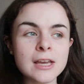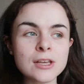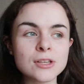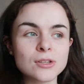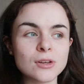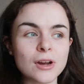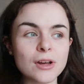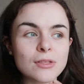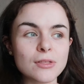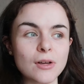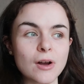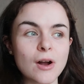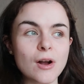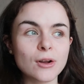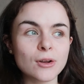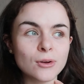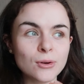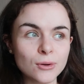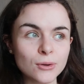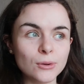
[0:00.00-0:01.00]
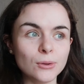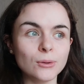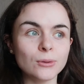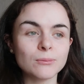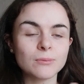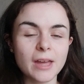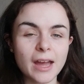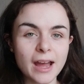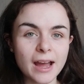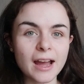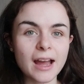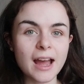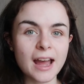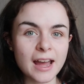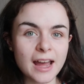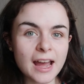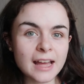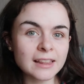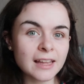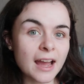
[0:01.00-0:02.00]
So I thought, cool,
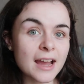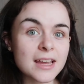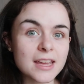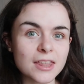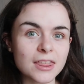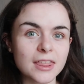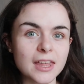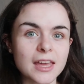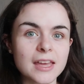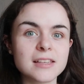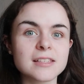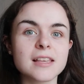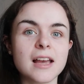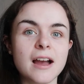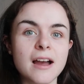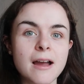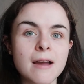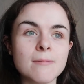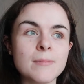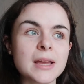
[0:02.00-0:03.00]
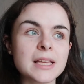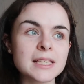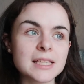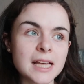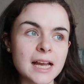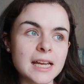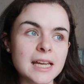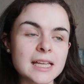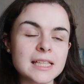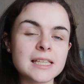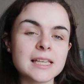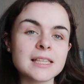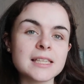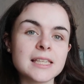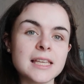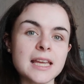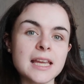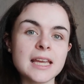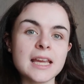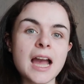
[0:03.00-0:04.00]
I like this. I'm excited to
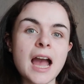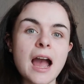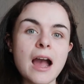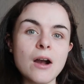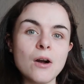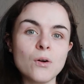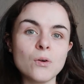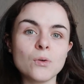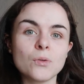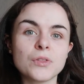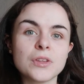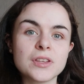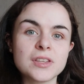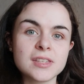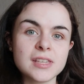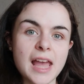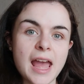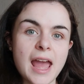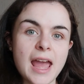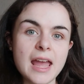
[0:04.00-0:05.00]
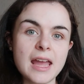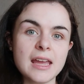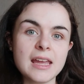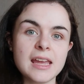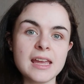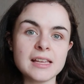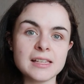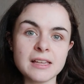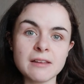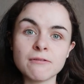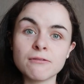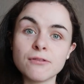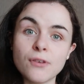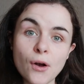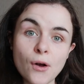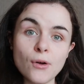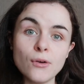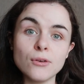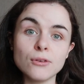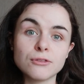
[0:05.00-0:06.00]
see how the set is
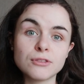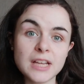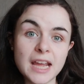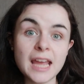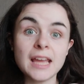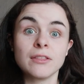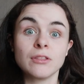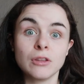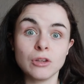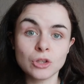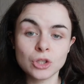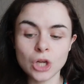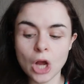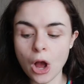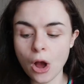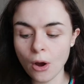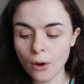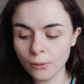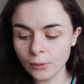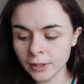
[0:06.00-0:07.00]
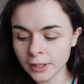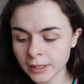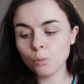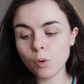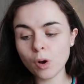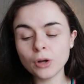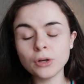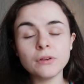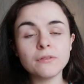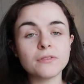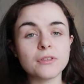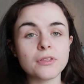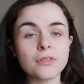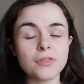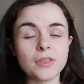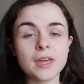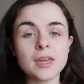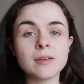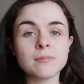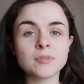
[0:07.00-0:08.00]
involved in the show. One of the
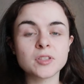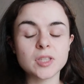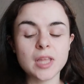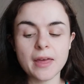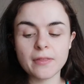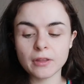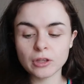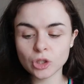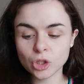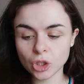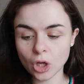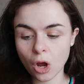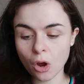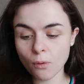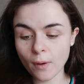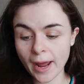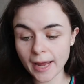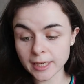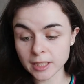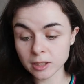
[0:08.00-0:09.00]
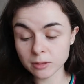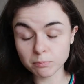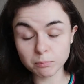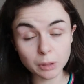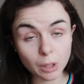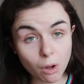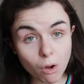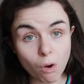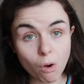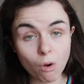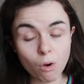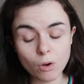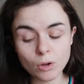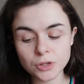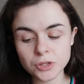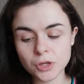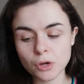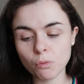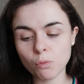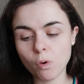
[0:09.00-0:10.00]
themes that the show
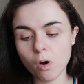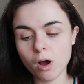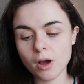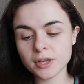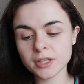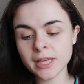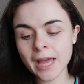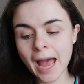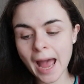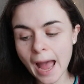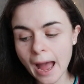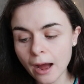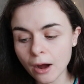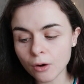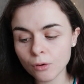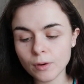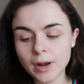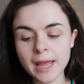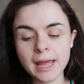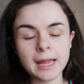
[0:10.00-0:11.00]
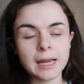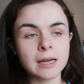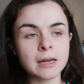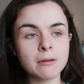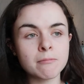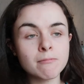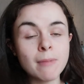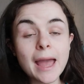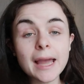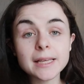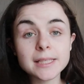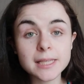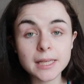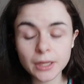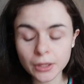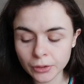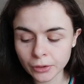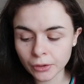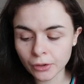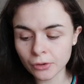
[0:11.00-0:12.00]
explores was how in
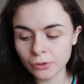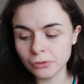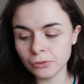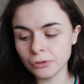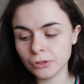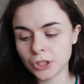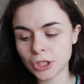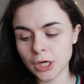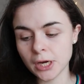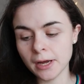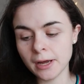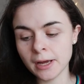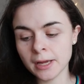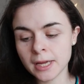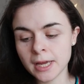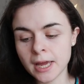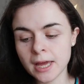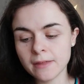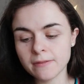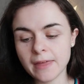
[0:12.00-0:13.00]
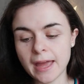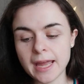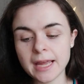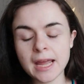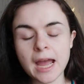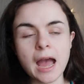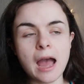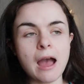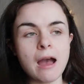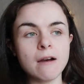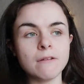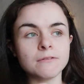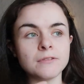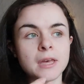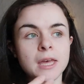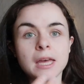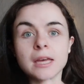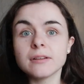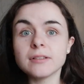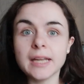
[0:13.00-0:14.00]
Mexican culture they have
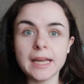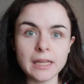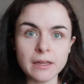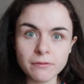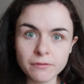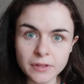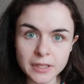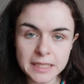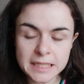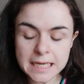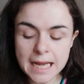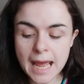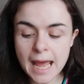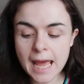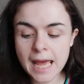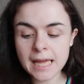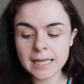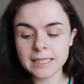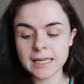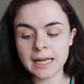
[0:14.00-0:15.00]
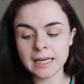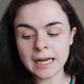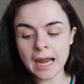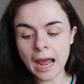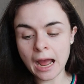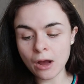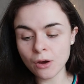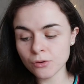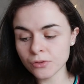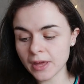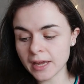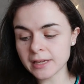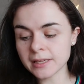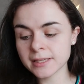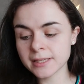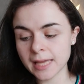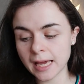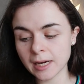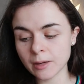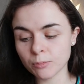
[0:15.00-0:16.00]
Day of the Dead and how they
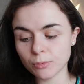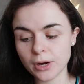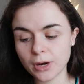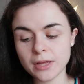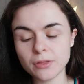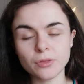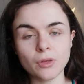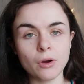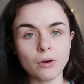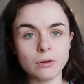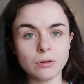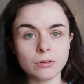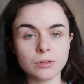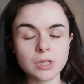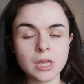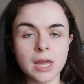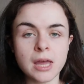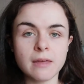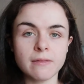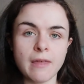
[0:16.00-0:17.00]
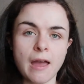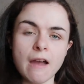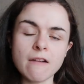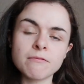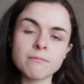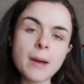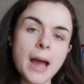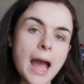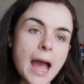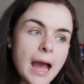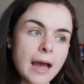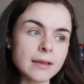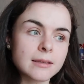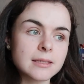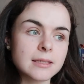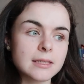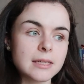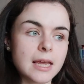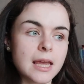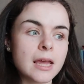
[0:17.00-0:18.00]
celebrate those that have
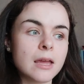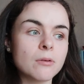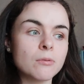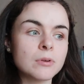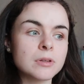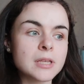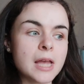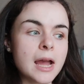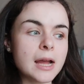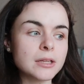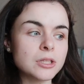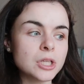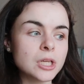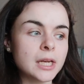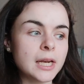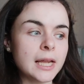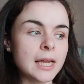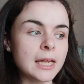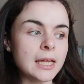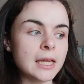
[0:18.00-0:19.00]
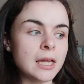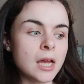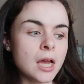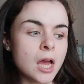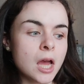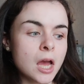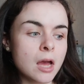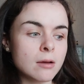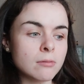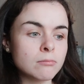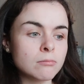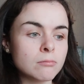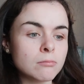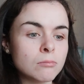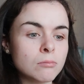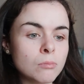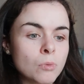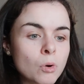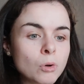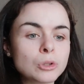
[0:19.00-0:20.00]
passed. It was actually
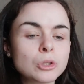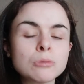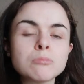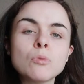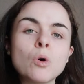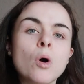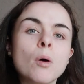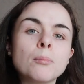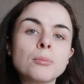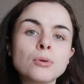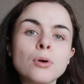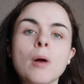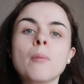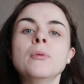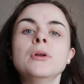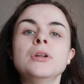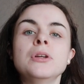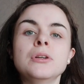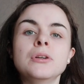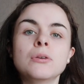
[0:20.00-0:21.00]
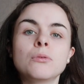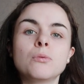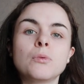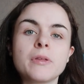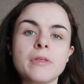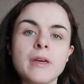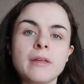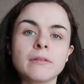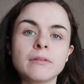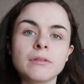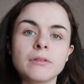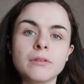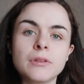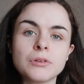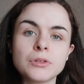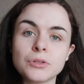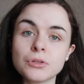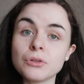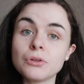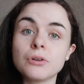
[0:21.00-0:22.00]
much more prominent within the
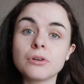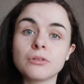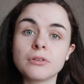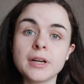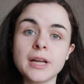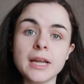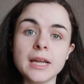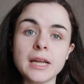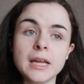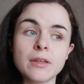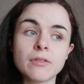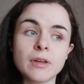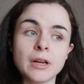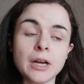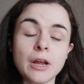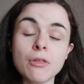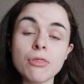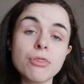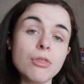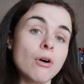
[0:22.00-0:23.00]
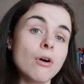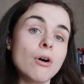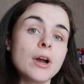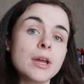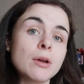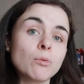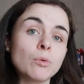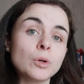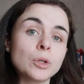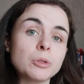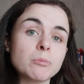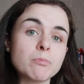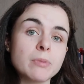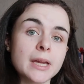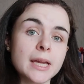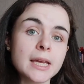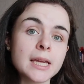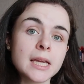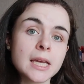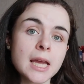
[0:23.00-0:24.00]
story than I thought it would
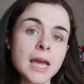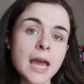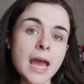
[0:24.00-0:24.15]
be,